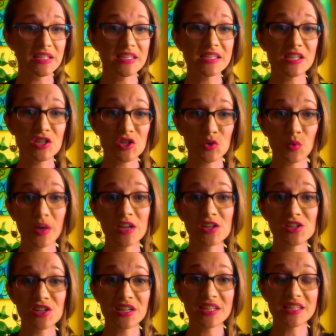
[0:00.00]

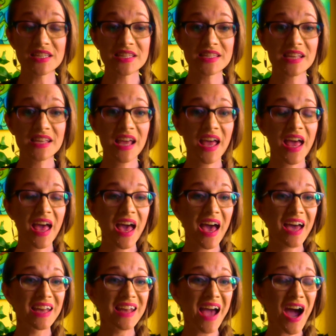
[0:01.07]
situations
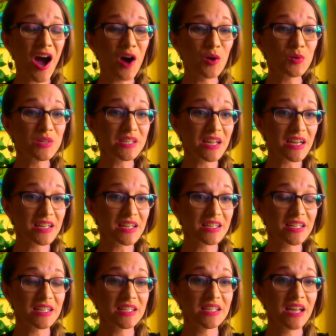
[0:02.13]
and
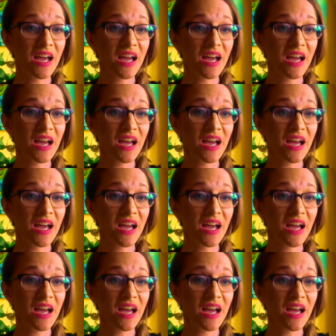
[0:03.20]
outdated